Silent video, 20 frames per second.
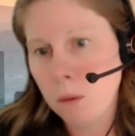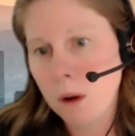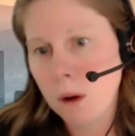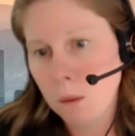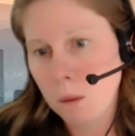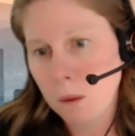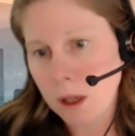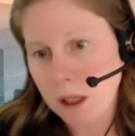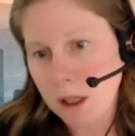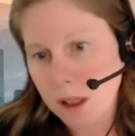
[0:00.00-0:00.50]

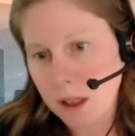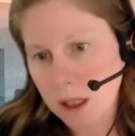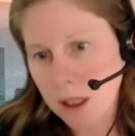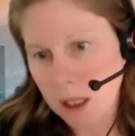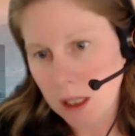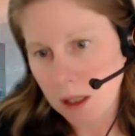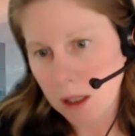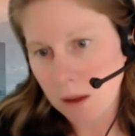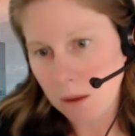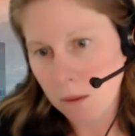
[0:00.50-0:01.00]
what we
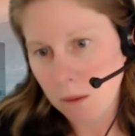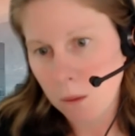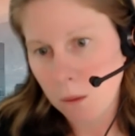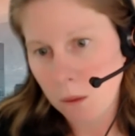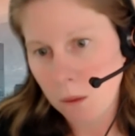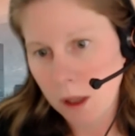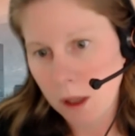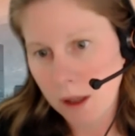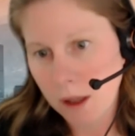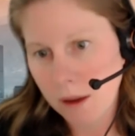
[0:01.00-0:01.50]
see
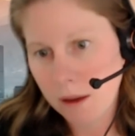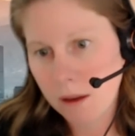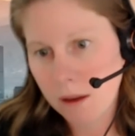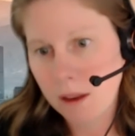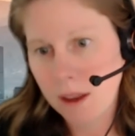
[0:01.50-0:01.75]
with